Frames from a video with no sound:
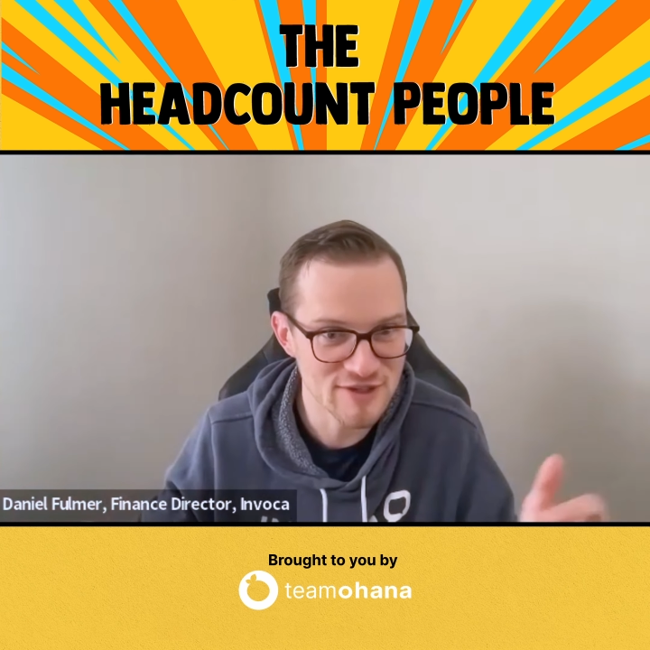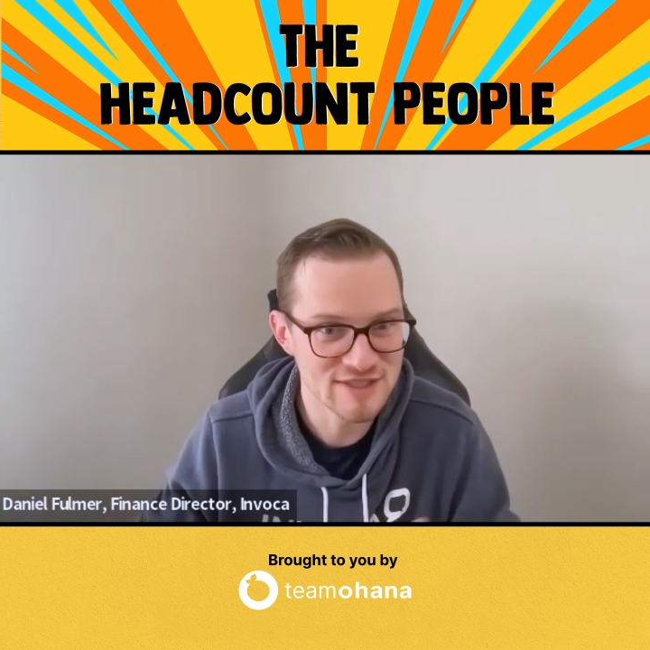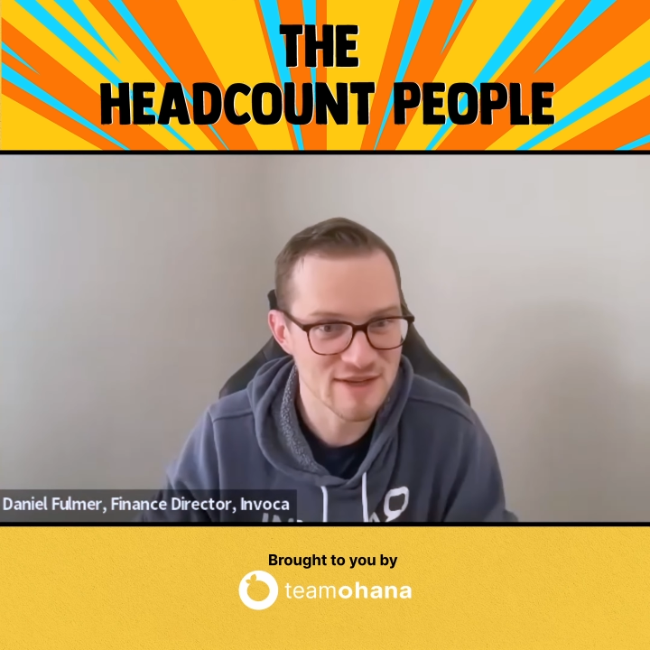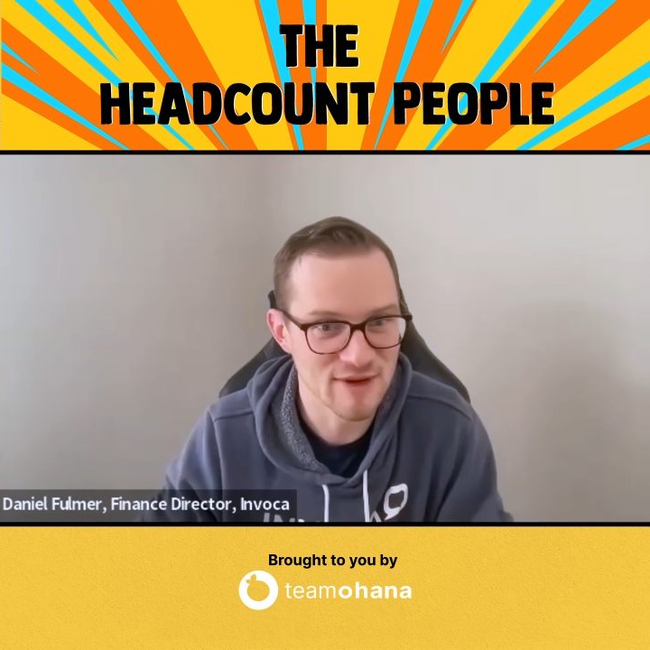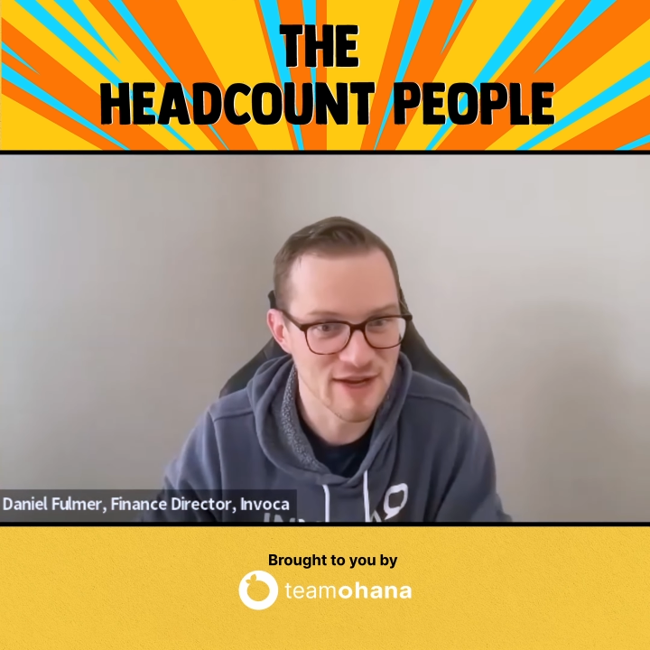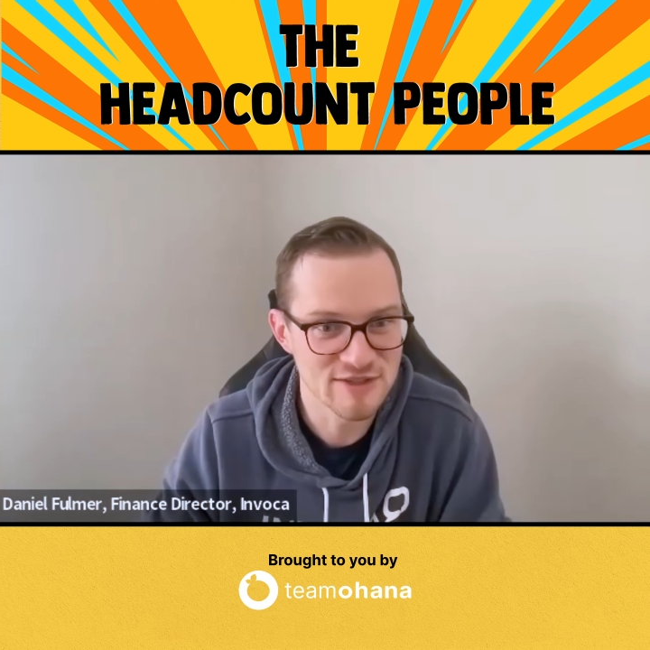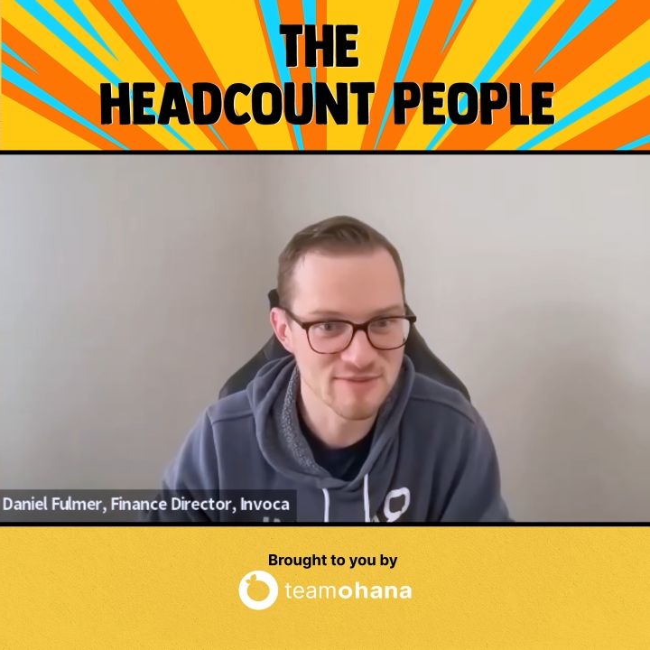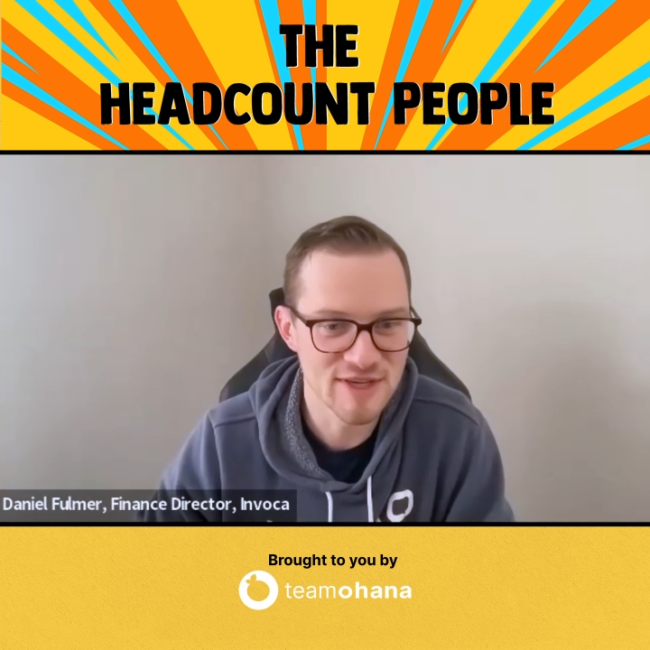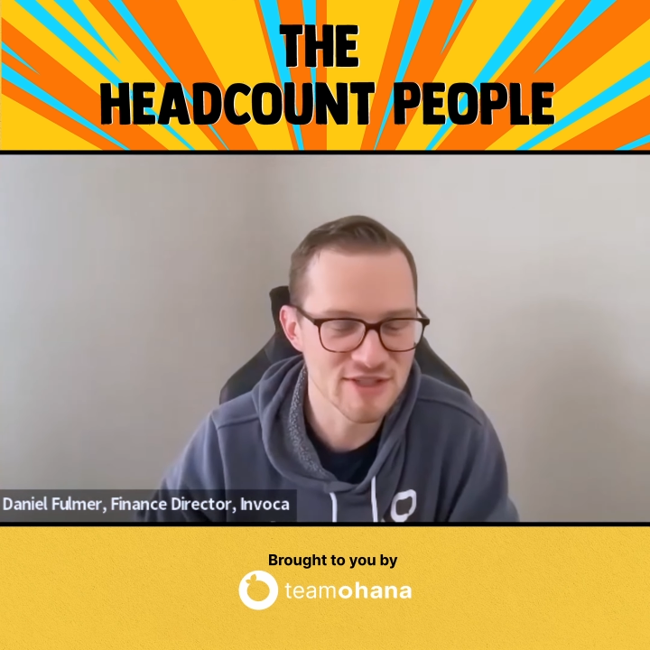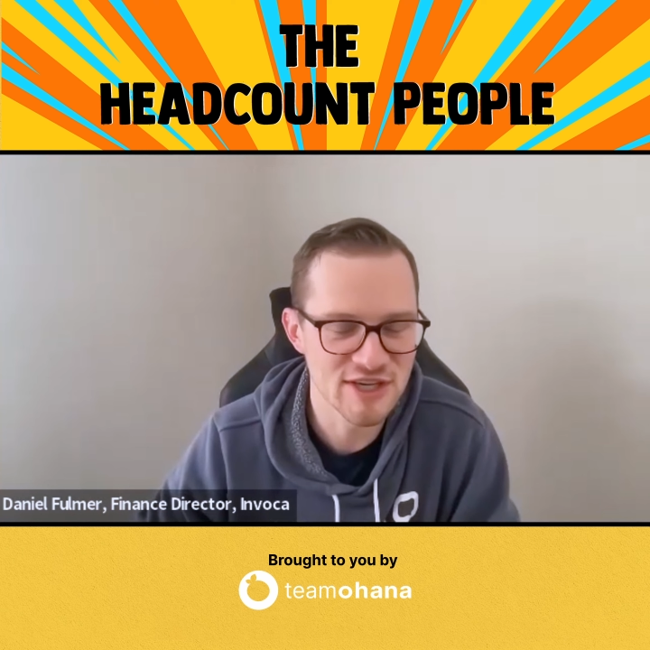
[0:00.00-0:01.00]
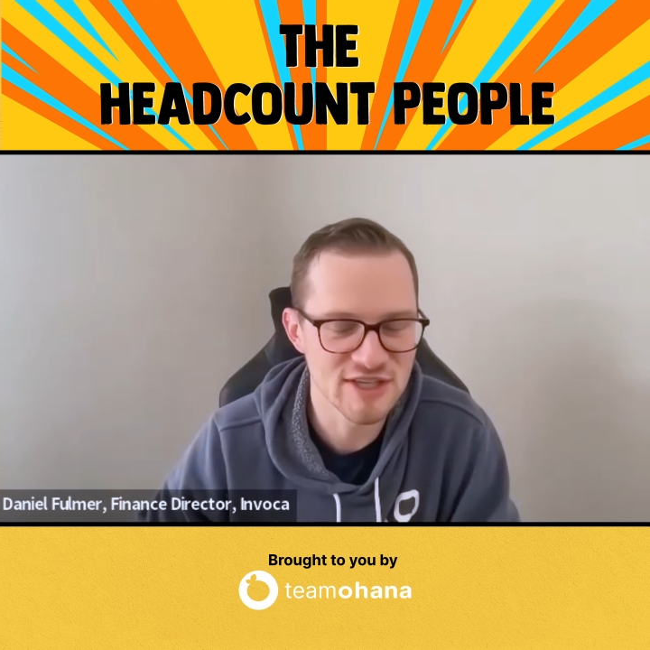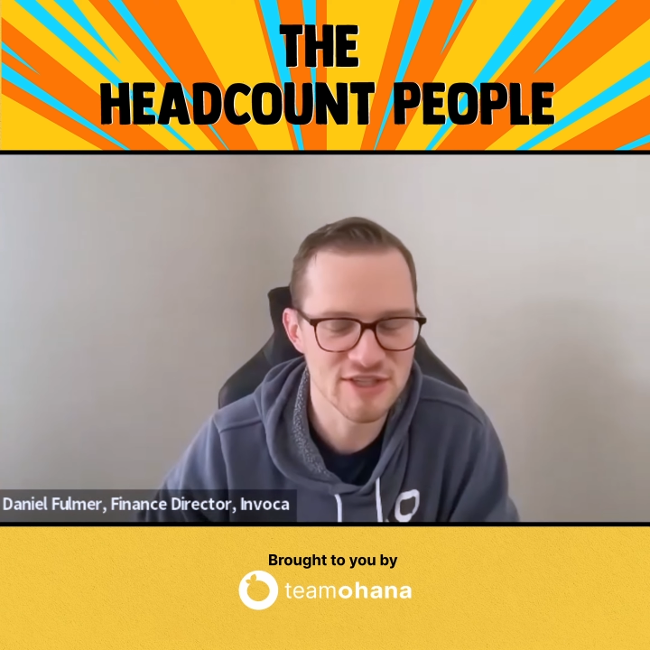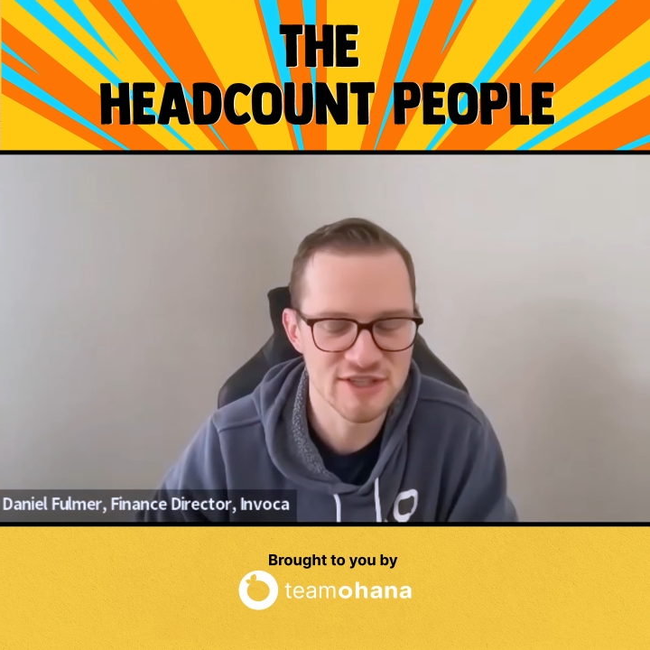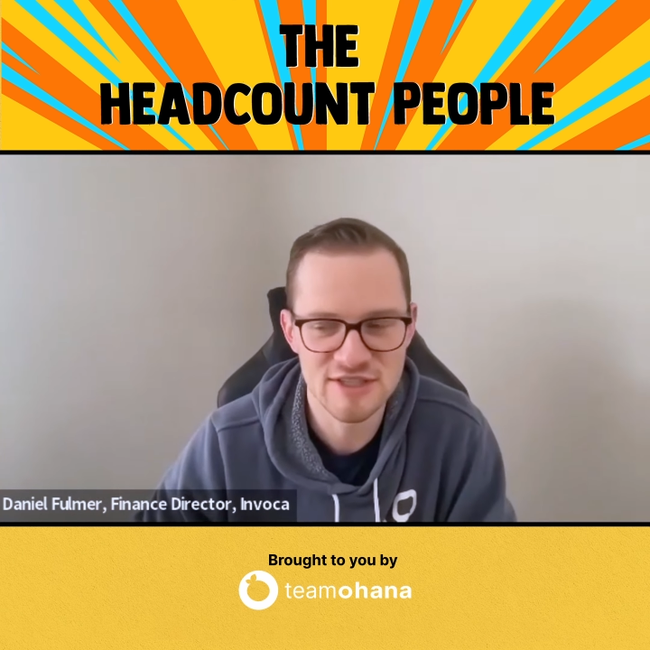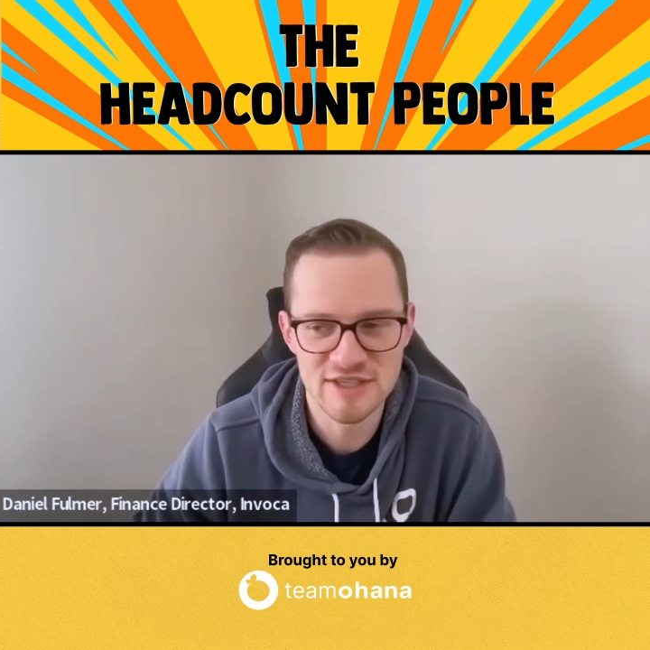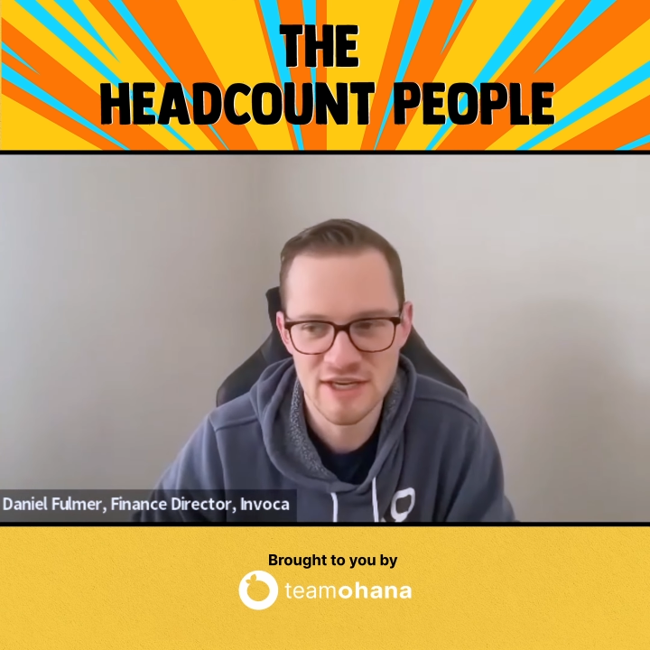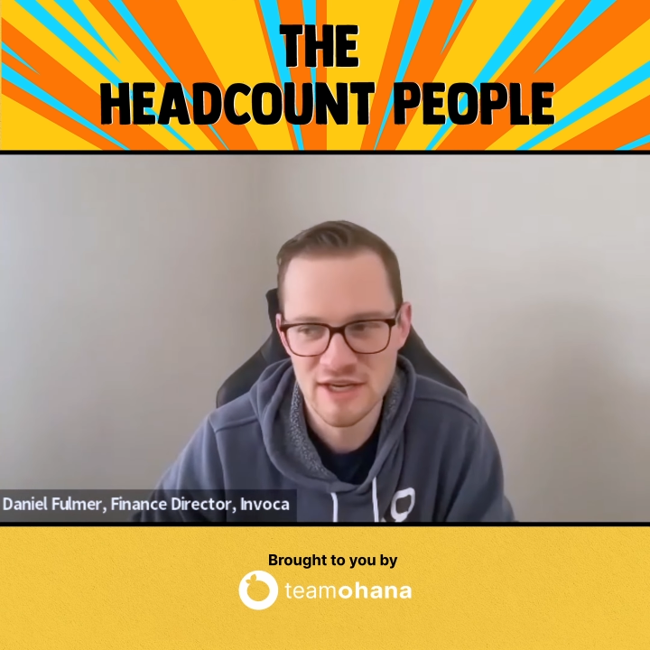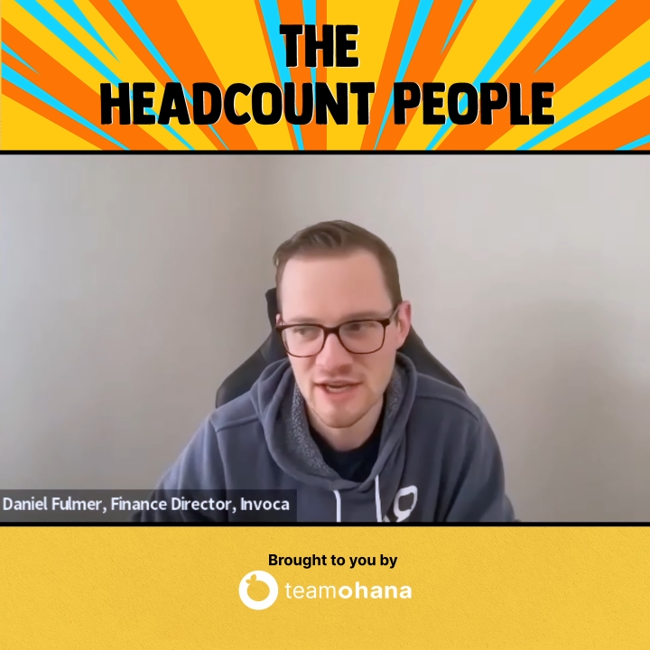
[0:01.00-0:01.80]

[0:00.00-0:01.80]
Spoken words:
because someone else made changes.